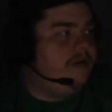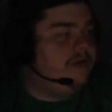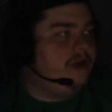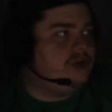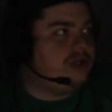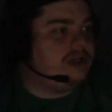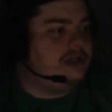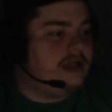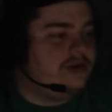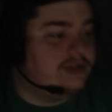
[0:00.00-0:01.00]
buffalo
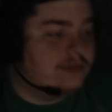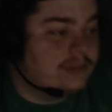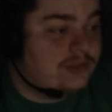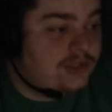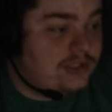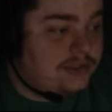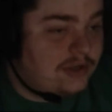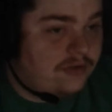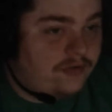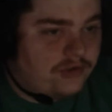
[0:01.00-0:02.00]
chicken tenders and blue
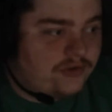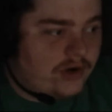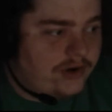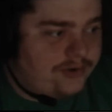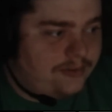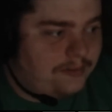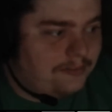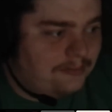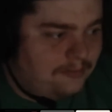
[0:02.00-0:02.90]
cheese and french fries.